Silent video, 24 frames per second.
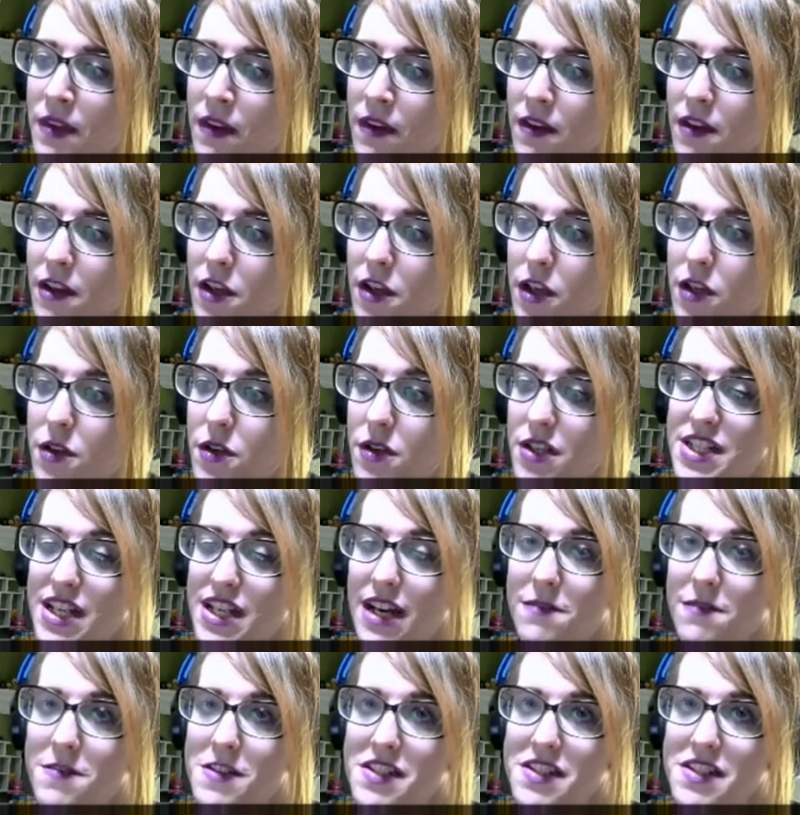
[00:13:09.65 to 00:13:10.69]
notice
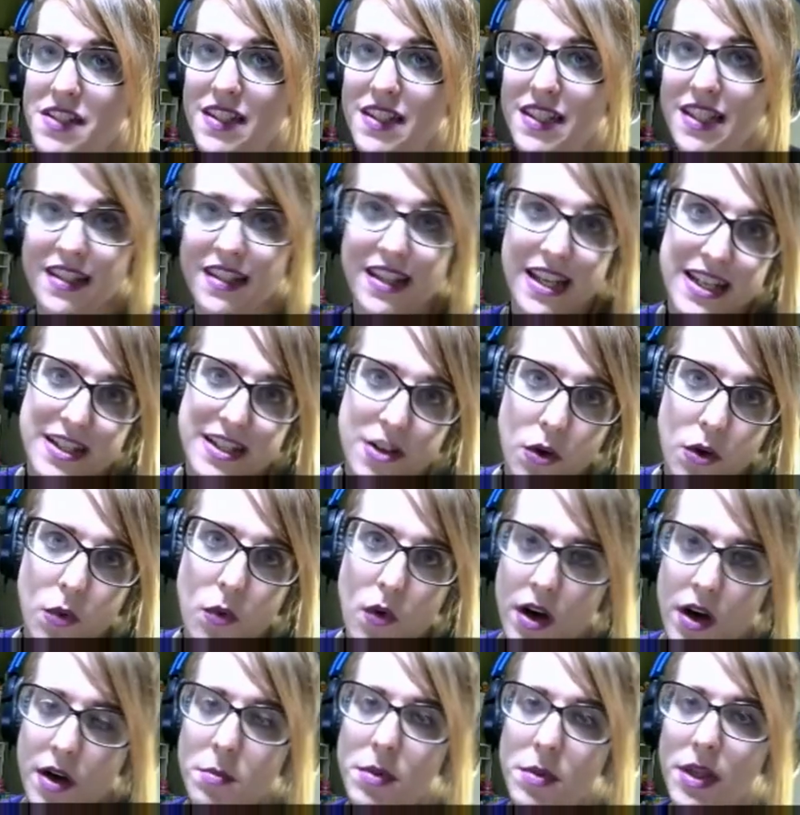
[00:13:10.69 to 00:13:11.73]
obviously that they don't
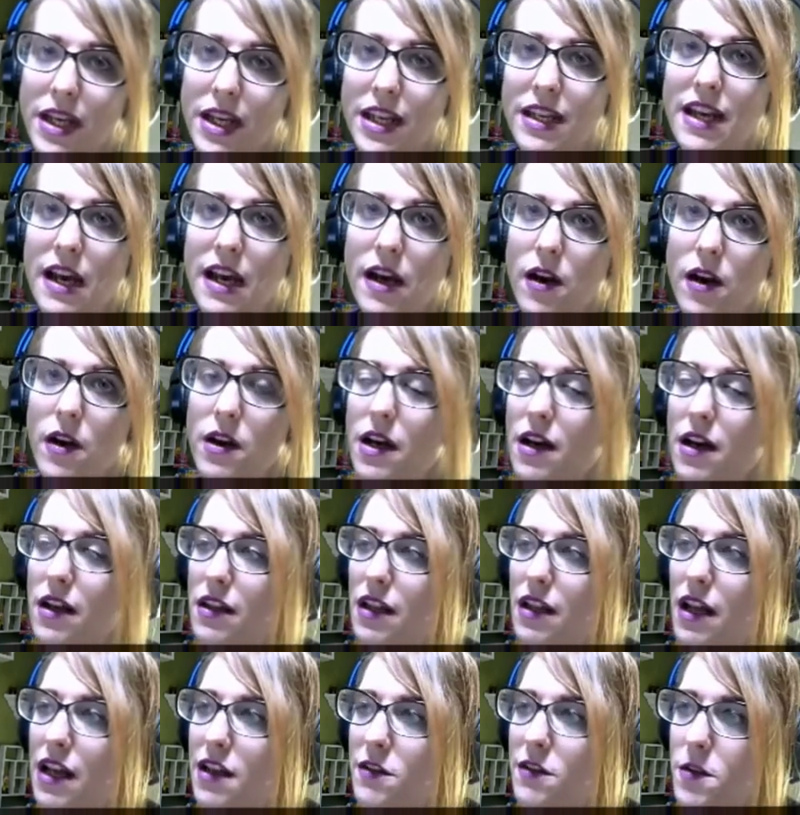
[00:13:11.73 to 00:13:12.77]
want to play down a
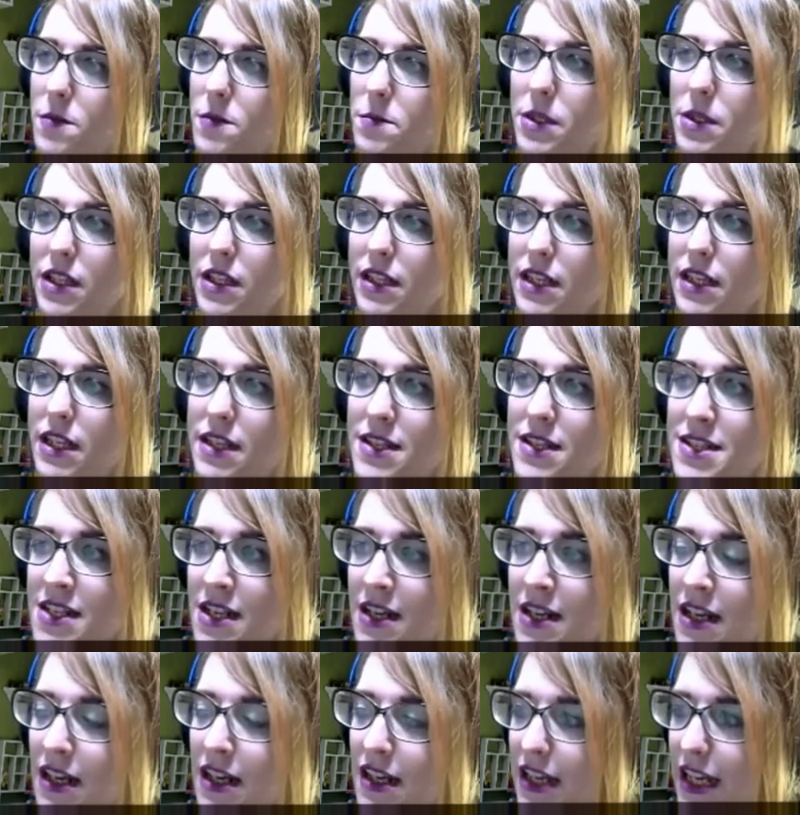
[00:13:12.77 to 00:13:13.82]
lot of abilities,
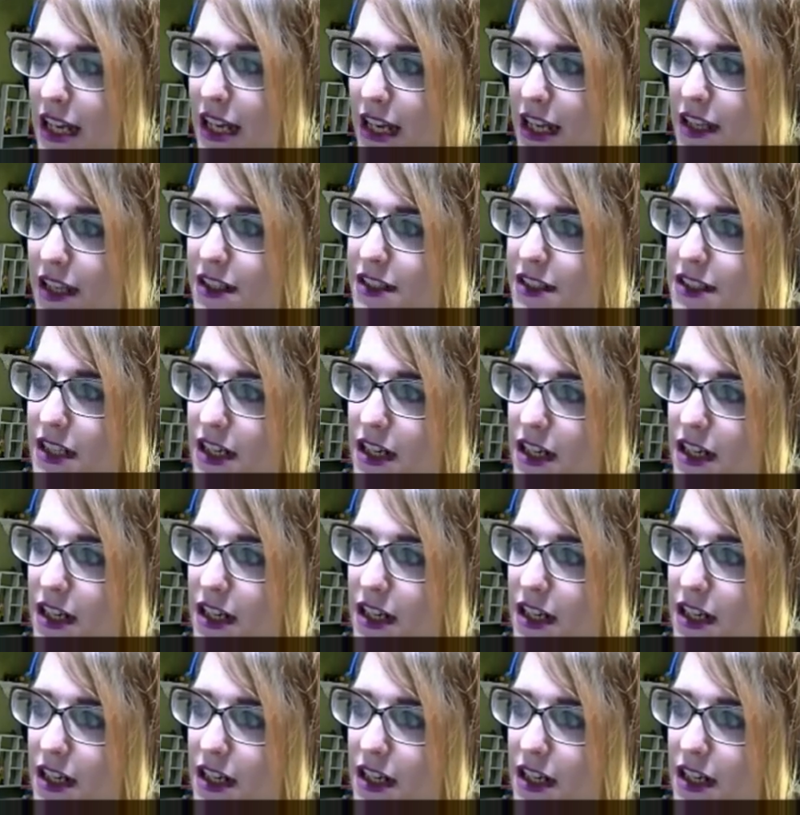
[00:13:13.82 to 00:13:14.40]
and